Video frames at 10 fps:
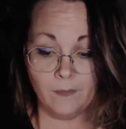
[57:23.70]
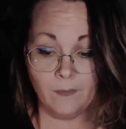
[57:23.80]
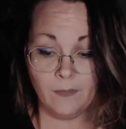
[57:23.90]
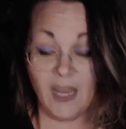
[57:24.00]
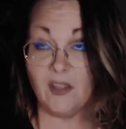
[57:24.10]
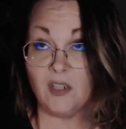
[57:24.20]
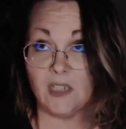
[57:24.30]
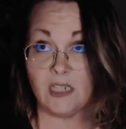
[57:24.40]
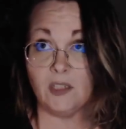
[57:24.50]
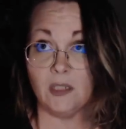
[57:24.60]
there's
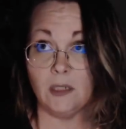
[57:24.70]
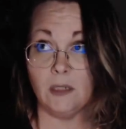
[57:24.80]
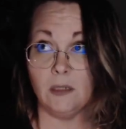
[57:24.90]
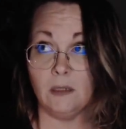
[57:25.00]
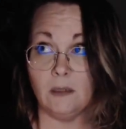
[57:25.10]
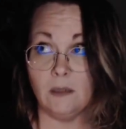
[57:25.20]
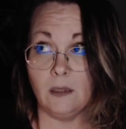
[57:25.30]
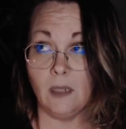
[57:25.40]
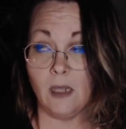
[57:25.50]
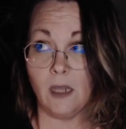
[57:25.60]
actually
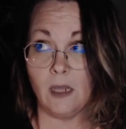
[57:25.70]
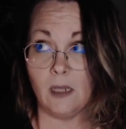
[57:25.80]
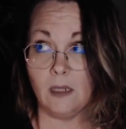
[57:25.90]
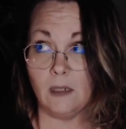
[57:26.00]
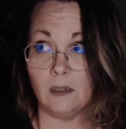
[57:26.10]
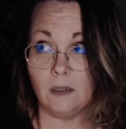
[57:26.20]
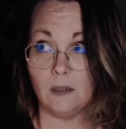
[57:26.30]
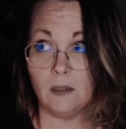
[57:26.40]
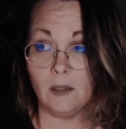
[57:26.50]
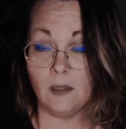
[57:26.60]
a
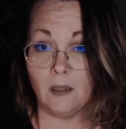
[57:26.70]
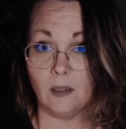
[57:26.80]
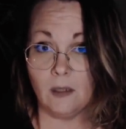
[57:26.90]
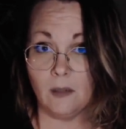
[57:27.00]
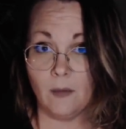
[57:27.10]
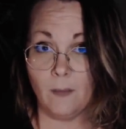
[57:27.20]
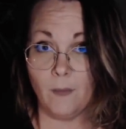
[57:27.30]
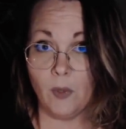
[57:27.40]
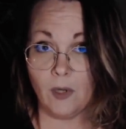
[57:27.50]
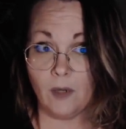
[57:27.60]

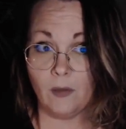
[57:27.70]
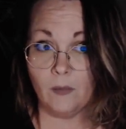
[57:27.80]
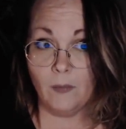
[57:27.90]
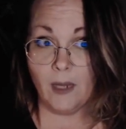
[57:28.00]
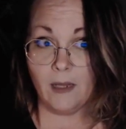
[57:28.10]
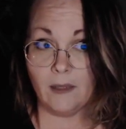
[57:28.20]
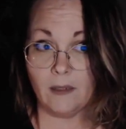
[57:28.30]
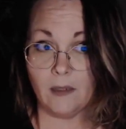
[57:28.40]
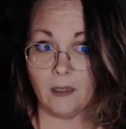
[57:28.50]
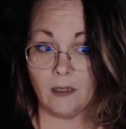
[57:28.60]
book by
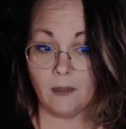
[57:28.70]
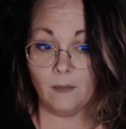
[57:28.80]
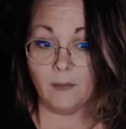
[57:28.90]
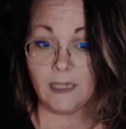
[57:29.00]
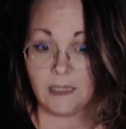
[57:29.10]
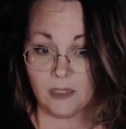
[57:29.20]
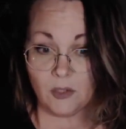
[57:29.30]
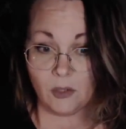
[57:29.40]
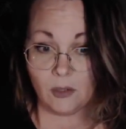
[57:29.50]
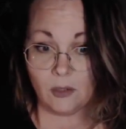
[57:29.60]
my
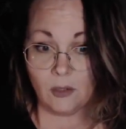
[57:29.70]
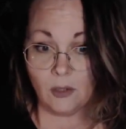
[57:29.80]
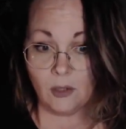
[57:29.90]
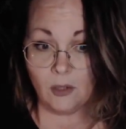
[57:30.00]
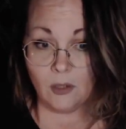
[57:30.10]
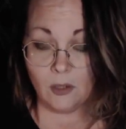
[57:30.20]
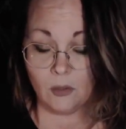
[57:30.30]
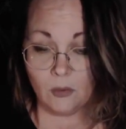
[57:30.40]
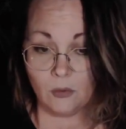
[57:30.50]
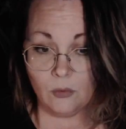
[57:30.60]
teacher
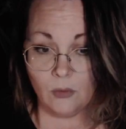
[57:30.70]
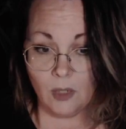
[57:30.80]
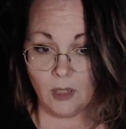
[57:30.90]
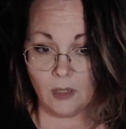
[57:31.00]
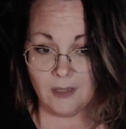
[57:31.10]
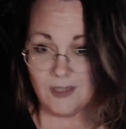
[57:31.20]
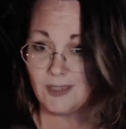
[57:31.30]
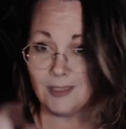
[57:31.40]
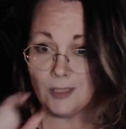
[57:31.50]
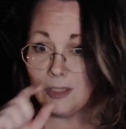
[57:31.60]
who it's just a
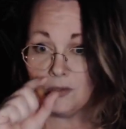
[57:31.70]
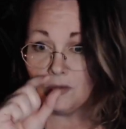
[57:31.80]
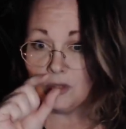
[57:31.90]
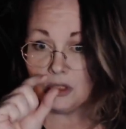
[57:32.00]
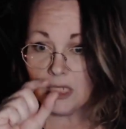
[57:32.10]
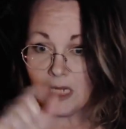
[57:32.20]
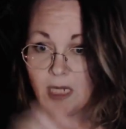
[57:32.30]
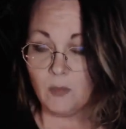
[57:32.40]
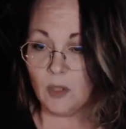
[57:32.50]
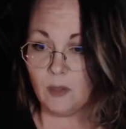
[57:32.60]
little tiny
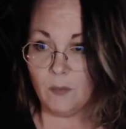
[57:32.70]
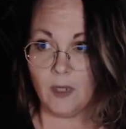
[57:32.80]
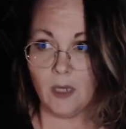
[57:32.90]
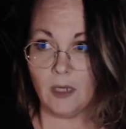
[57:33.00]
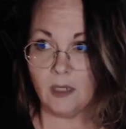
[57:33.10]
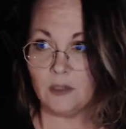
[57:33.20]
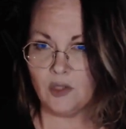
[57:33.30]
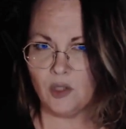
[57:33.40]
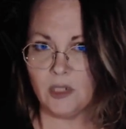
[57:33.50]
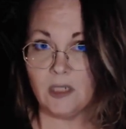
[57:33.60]
book, but it's
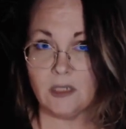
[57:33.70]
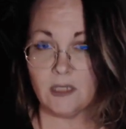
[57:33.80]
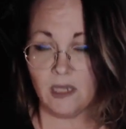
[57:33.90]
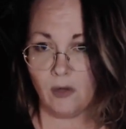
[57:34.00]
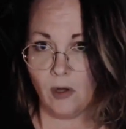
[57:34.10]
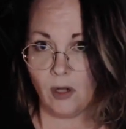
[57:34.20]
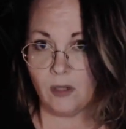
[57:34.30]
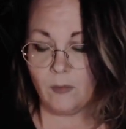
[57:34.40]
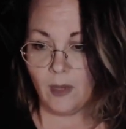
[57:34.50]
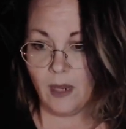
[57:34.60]
Journey to the Sacred
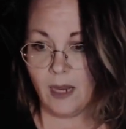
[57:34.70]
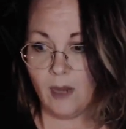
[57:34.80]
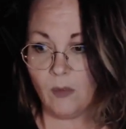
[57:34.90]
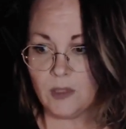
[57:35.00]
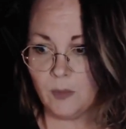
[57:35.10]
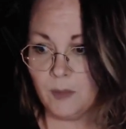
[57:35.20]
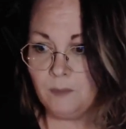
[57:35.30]
Garden by Hank Wesselman.